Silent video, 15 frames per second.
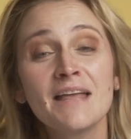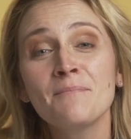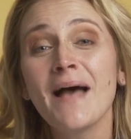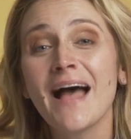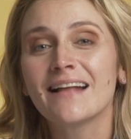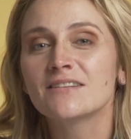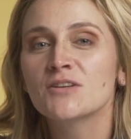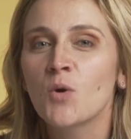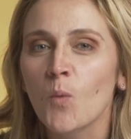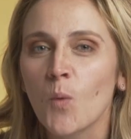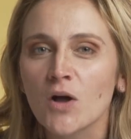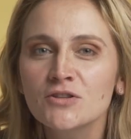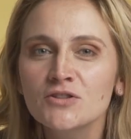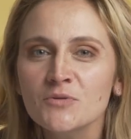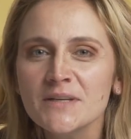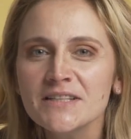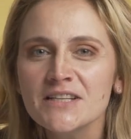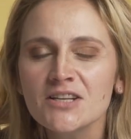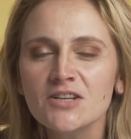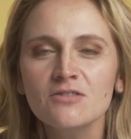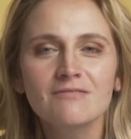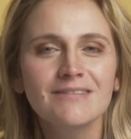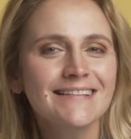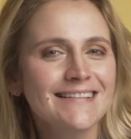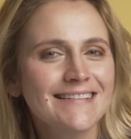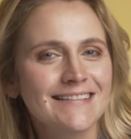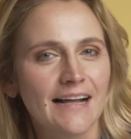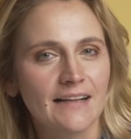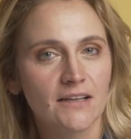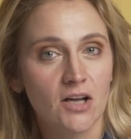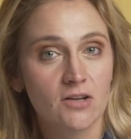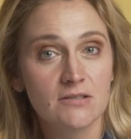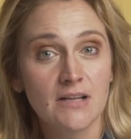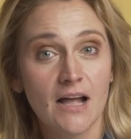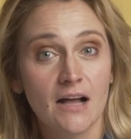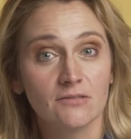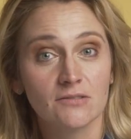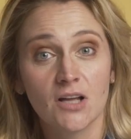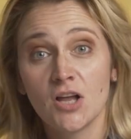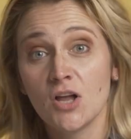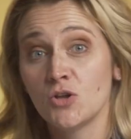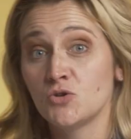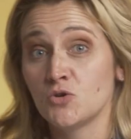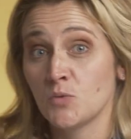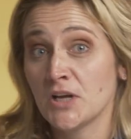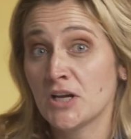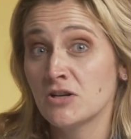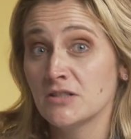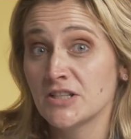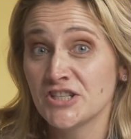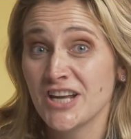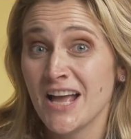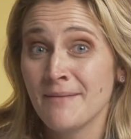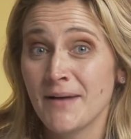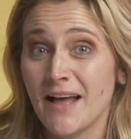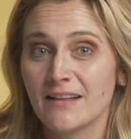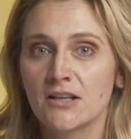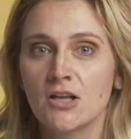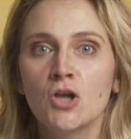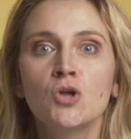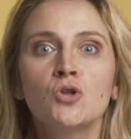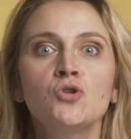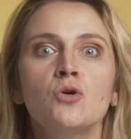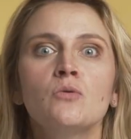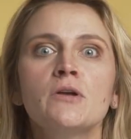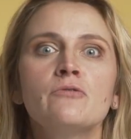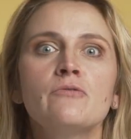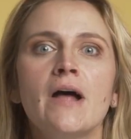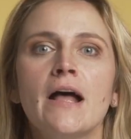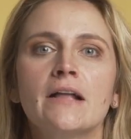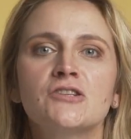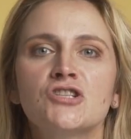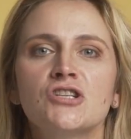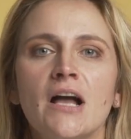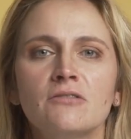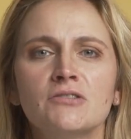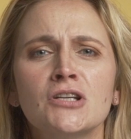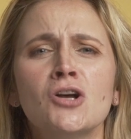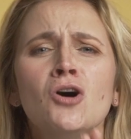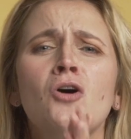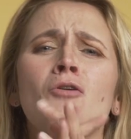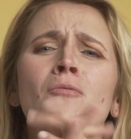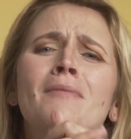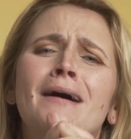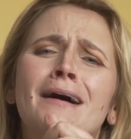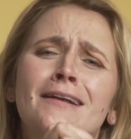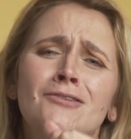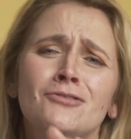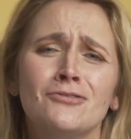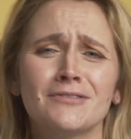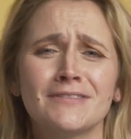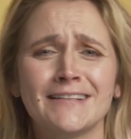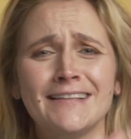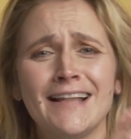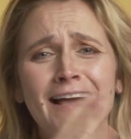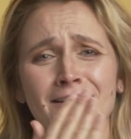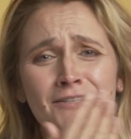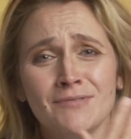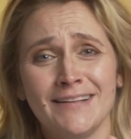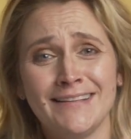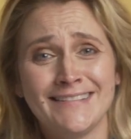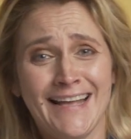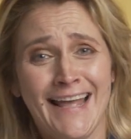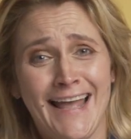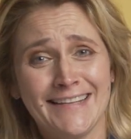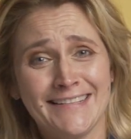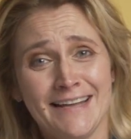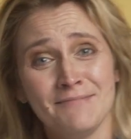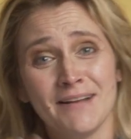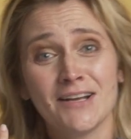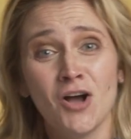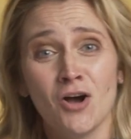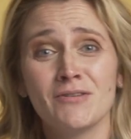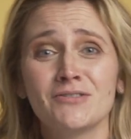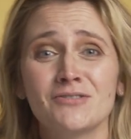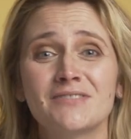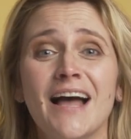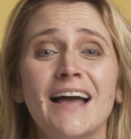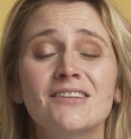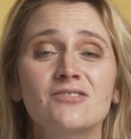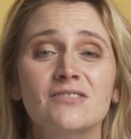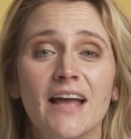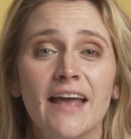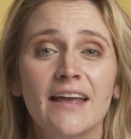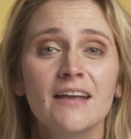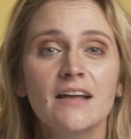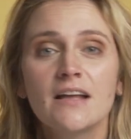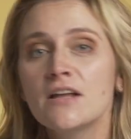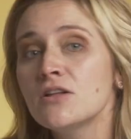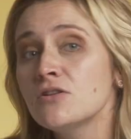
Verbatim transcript: But what do we do when the sun goes down? Do we call a shaman? Do we run shouting, "Oh my lord, the lights went dead, am I going to die today?"